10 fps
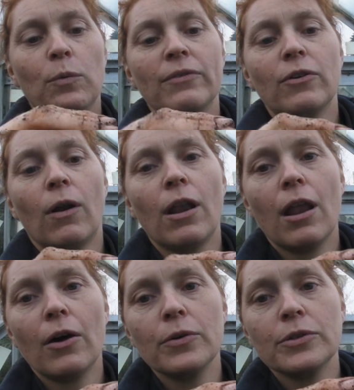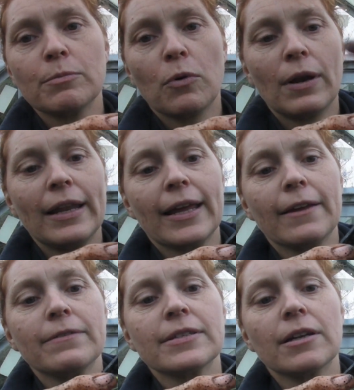We've got loads more
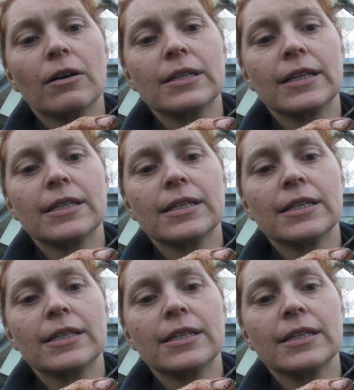leaves starting